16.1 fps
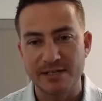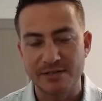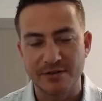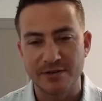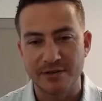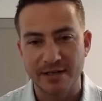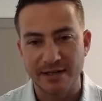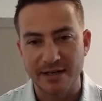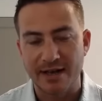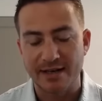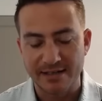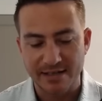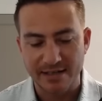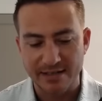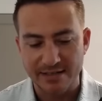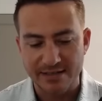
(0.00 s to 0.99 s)
So I
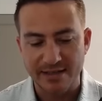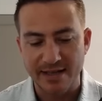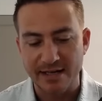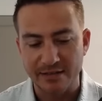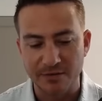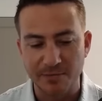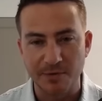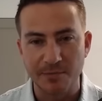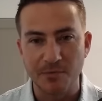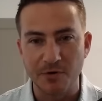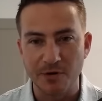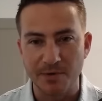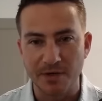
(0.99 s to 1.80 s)
can get into that a little bit more,